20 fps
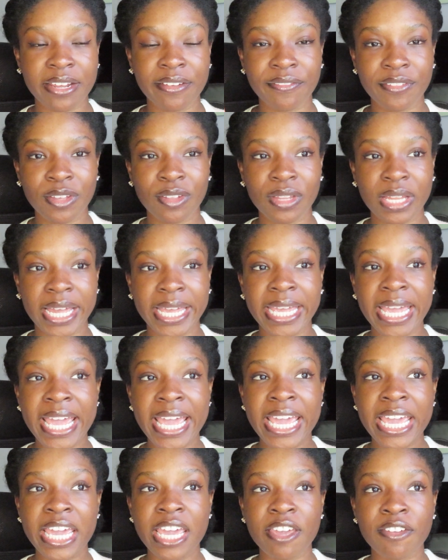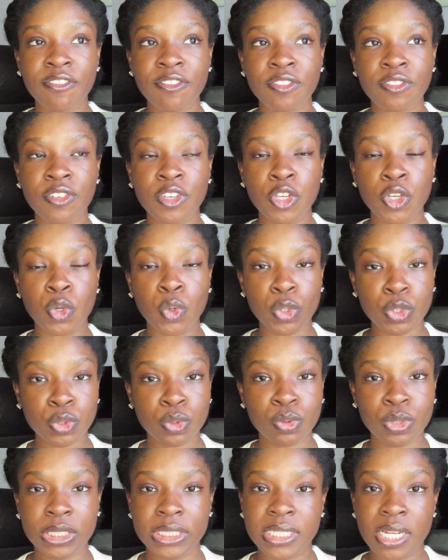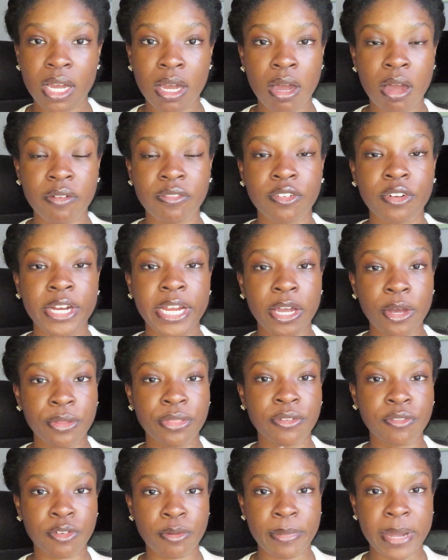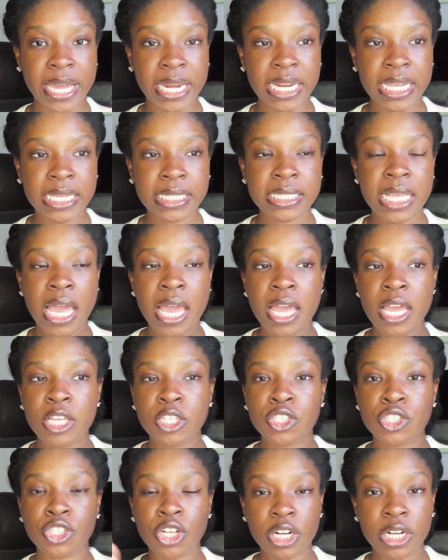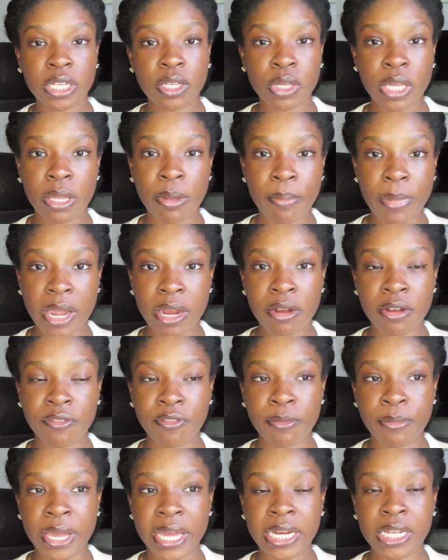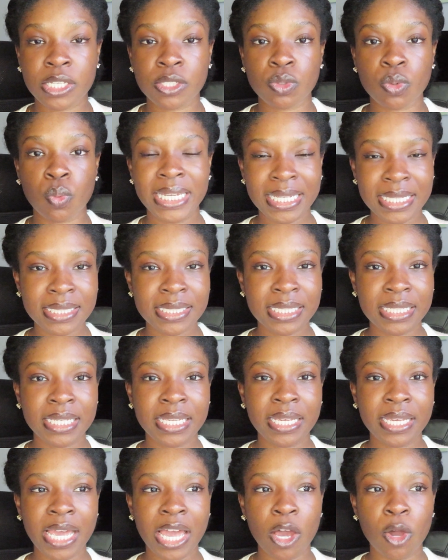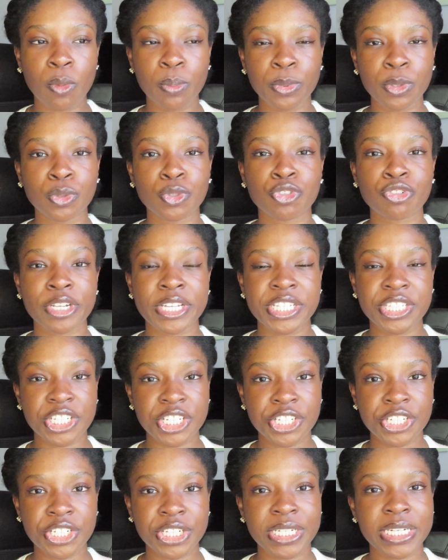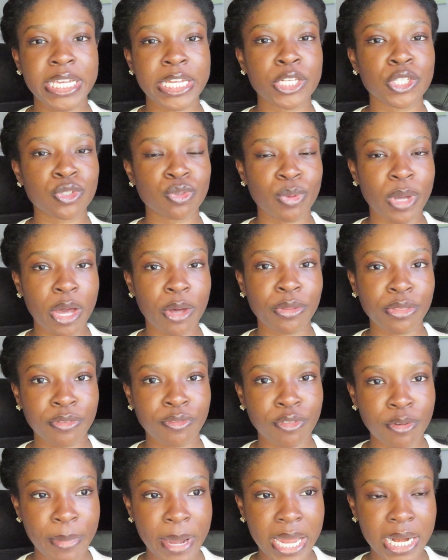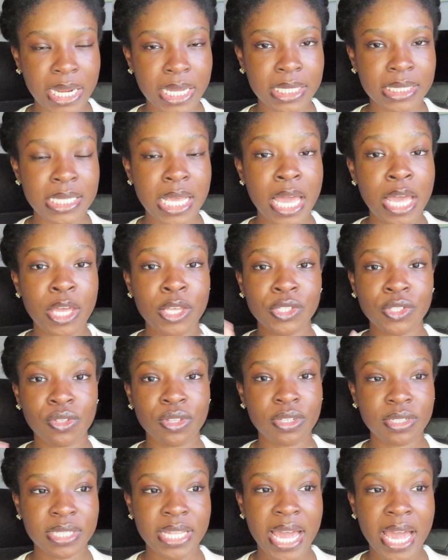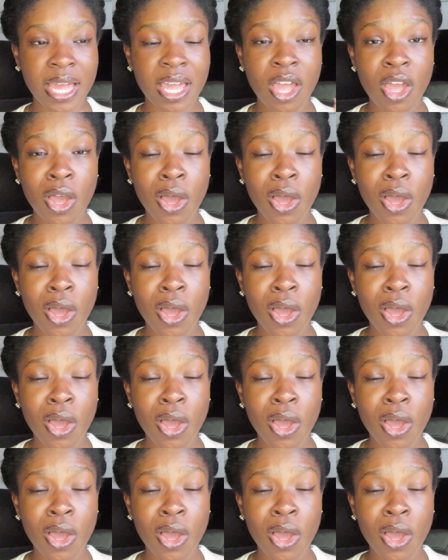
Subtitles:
I feel like if your school does not offer health informatics, starting in bioinformatics easily help you transition into health informatics. So there's that.